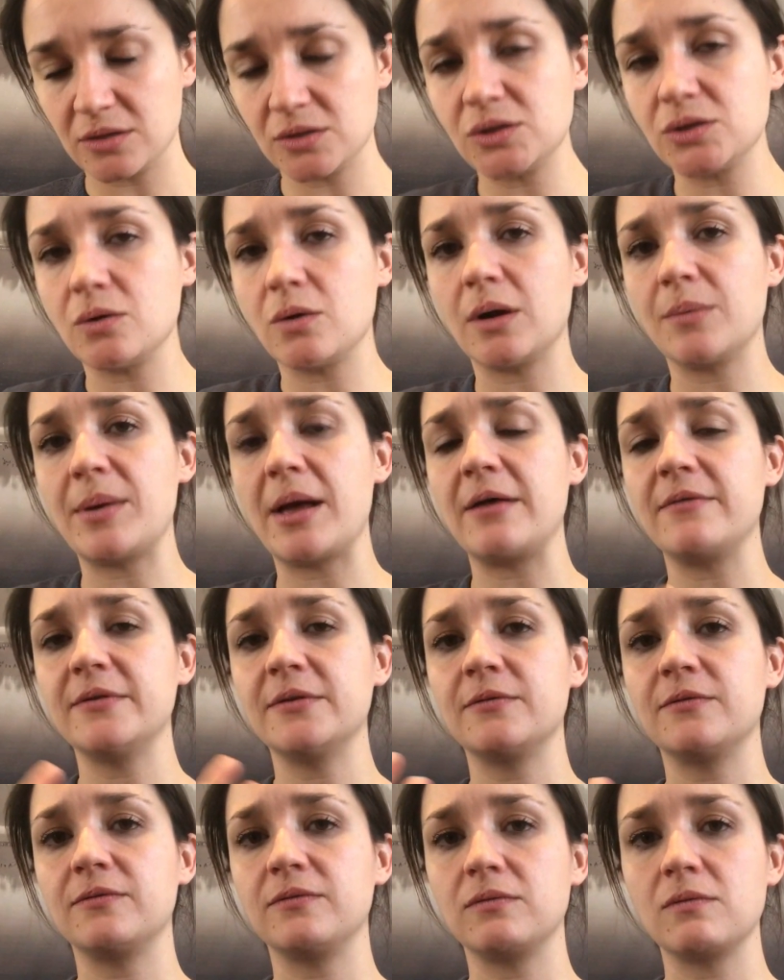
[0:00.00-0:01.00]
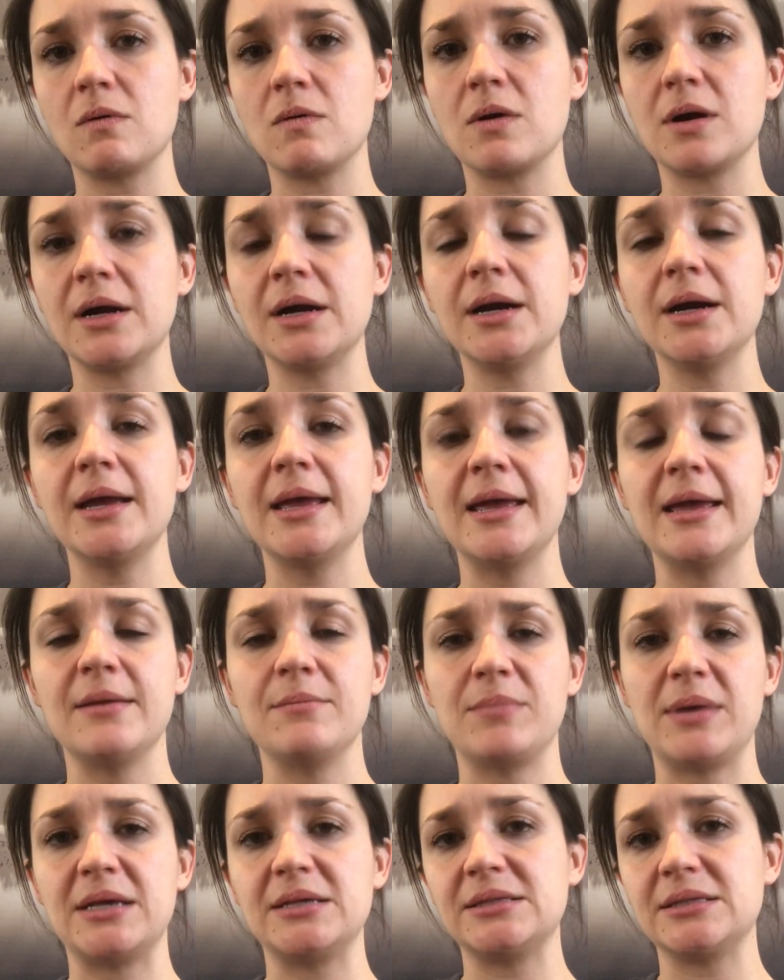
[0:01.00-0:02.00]
So our pelvic floor
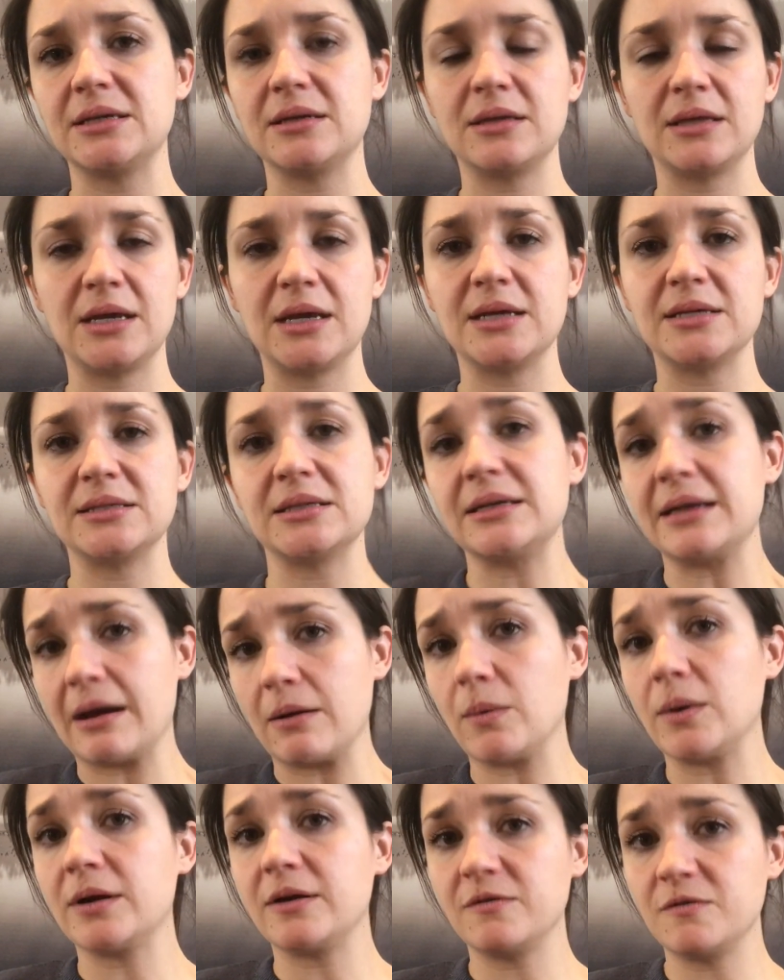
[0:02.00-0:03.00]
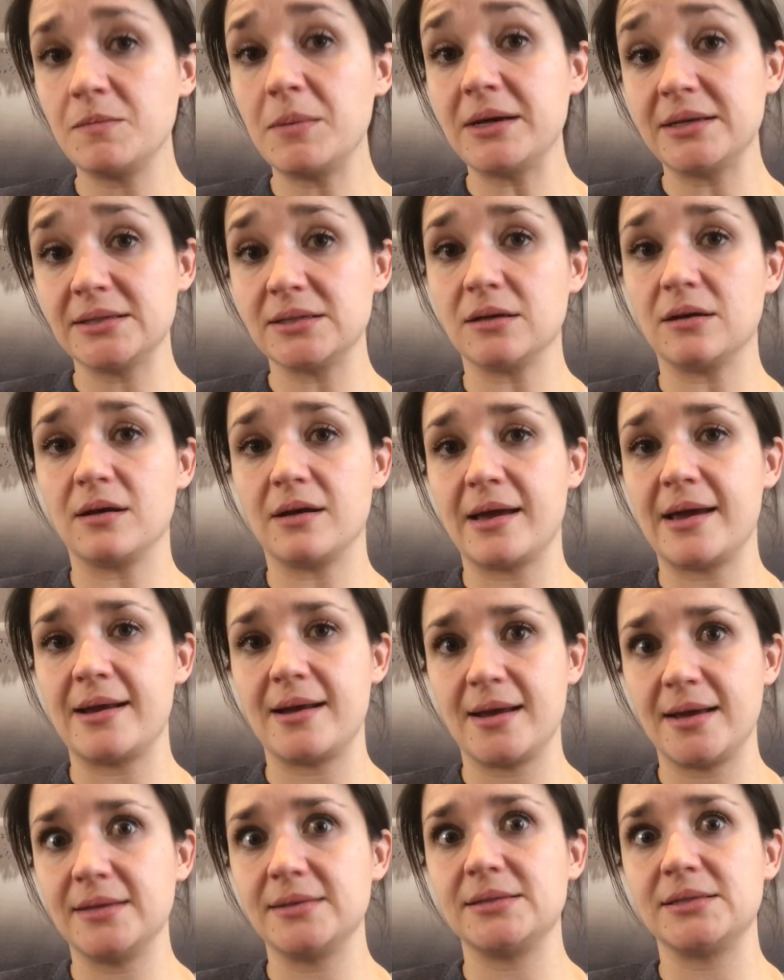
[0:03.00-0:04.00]
basically is a network of muscle, and
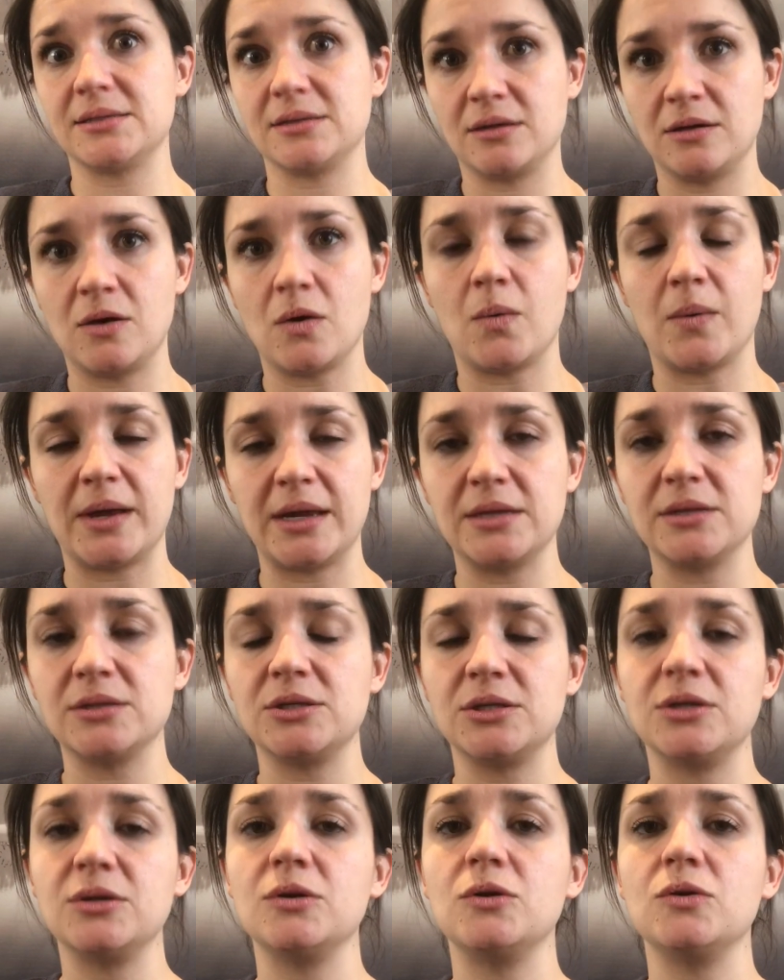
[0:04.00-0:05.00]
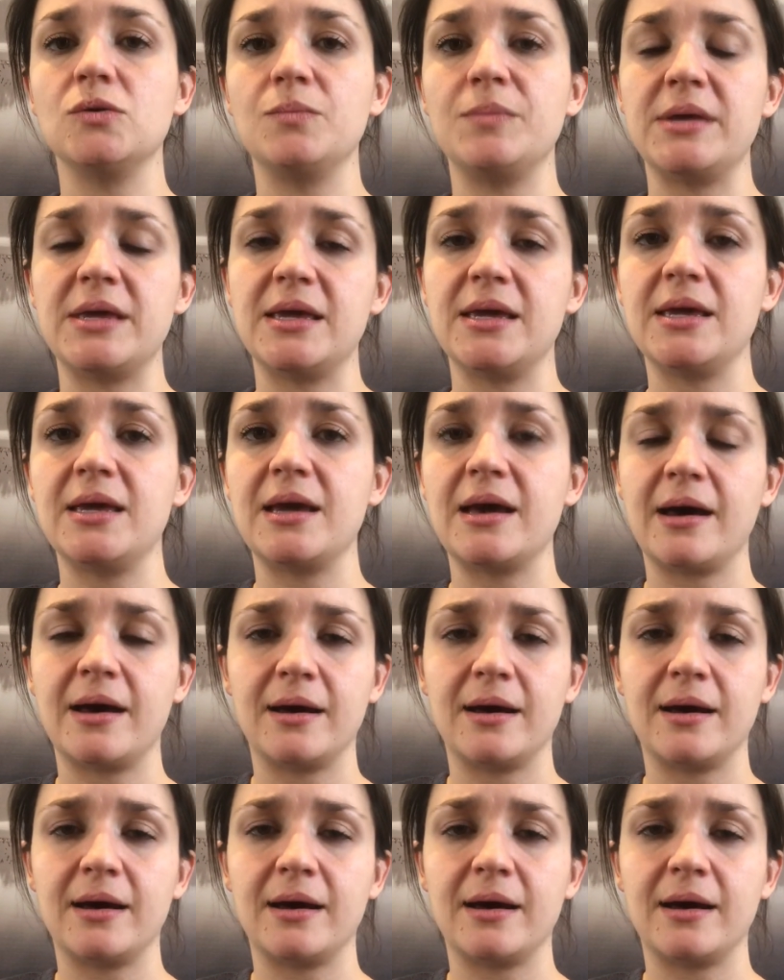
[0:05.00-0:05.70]
it's going to be